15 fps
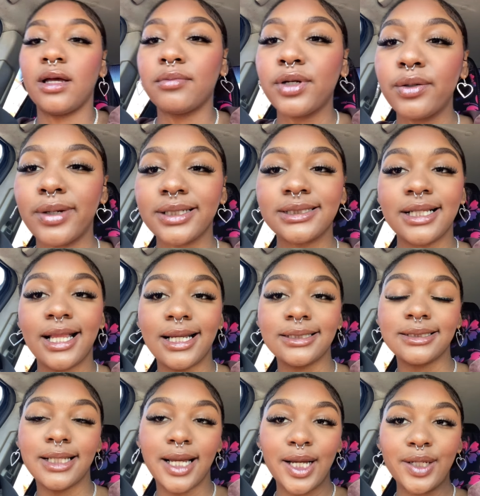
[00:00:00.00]
I'm gonna walk to class
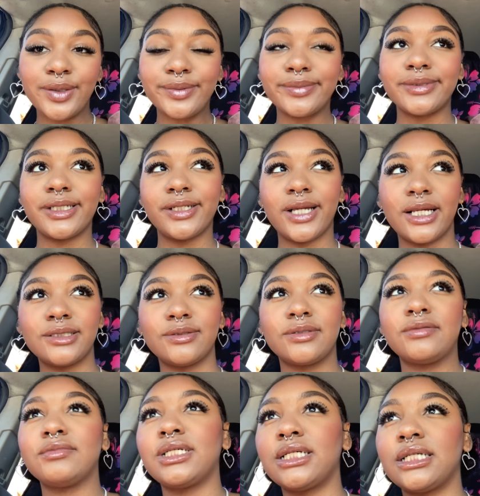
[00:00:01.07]
now and take you guys with
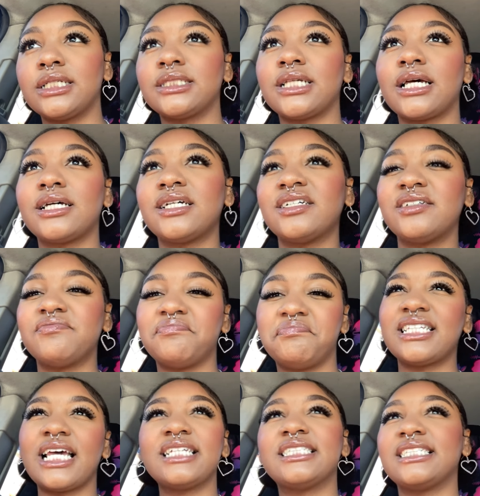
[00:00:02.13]
me. It's like a, it's
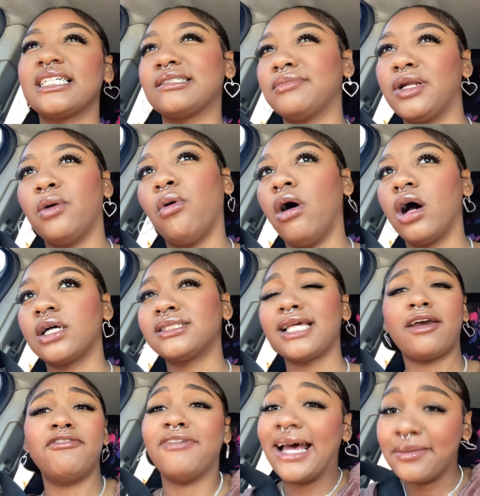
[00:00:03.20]
like a six minute walk. It's like
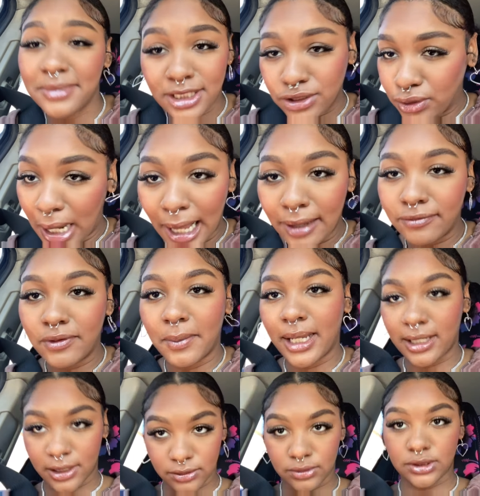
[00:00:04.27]
a five minute drive from my
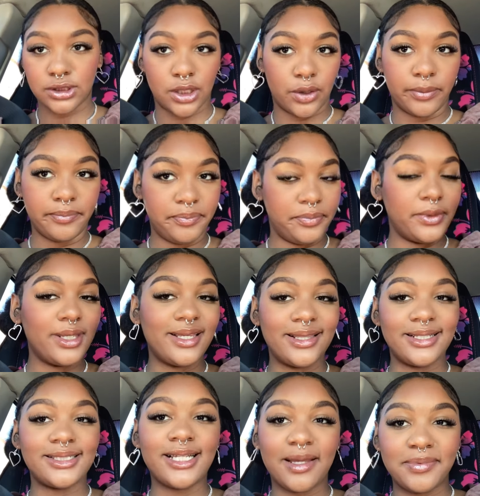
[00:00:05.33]
house, so.
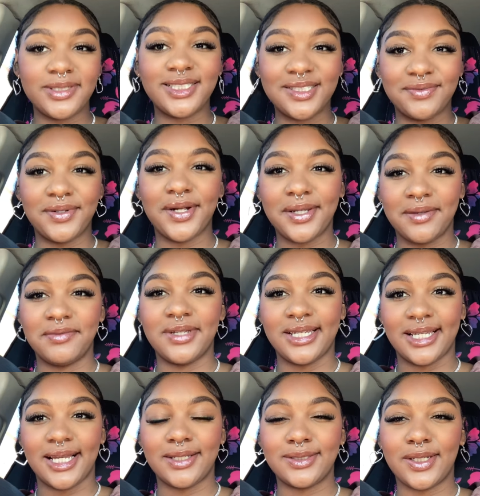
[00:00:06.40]
This campus is very
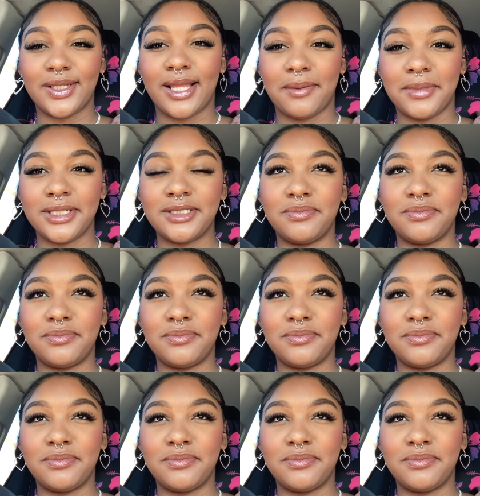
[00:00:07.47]
convenient, I'll tell you that much.